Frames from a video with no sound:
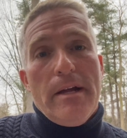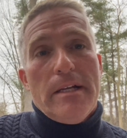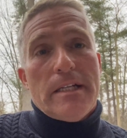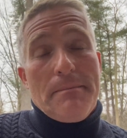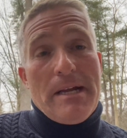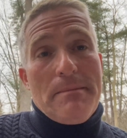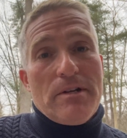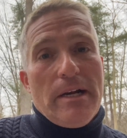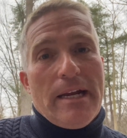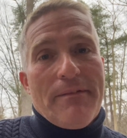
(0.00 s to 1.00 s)
sometimes
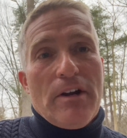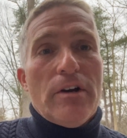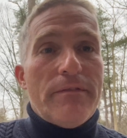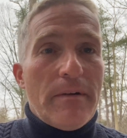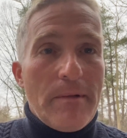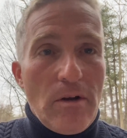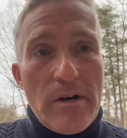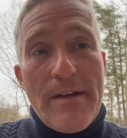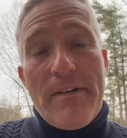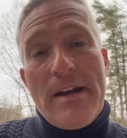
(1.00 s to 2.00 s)
you're like, Have I heard from the
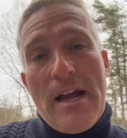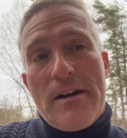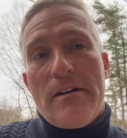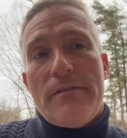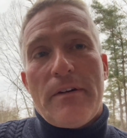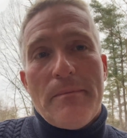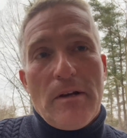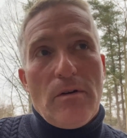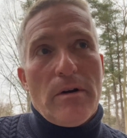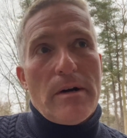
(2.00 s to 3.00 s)
Lord? Have I not heard from
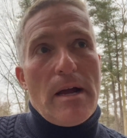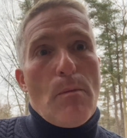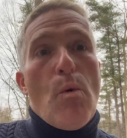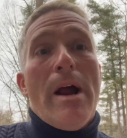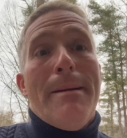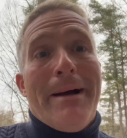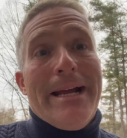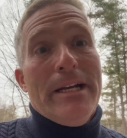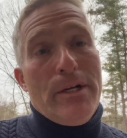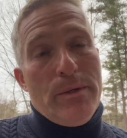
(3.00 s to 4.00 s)
the Lord? What am
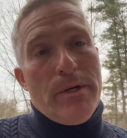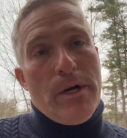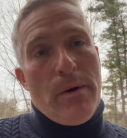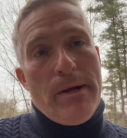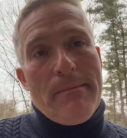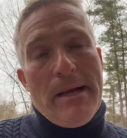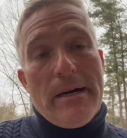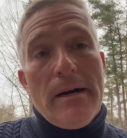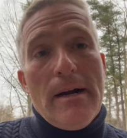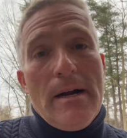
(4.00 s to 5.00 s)
I to do to know him
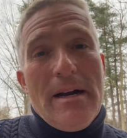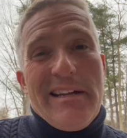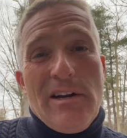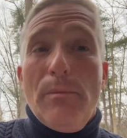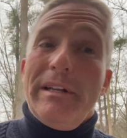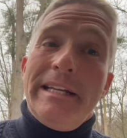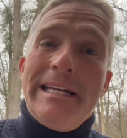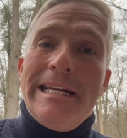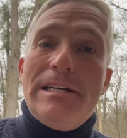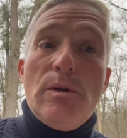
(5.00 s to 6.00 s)
better? You don't really
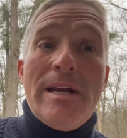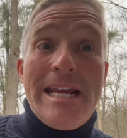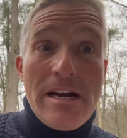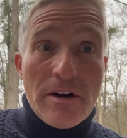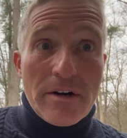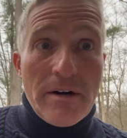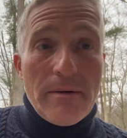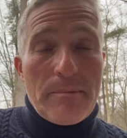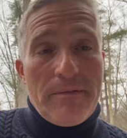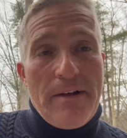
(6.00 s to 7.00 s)
need to hear
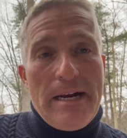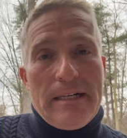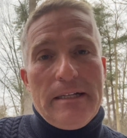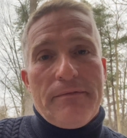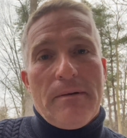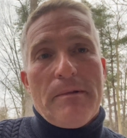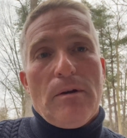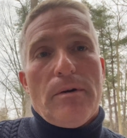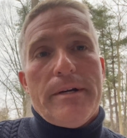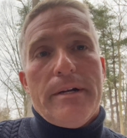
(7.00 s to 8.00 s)
prophetically from the
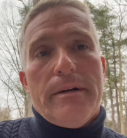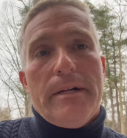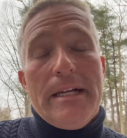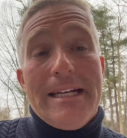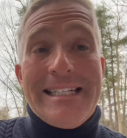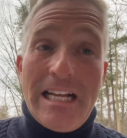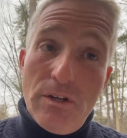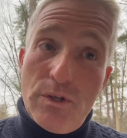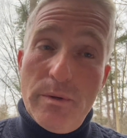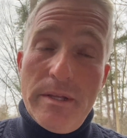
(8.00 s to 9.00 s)
Lord here. He tells you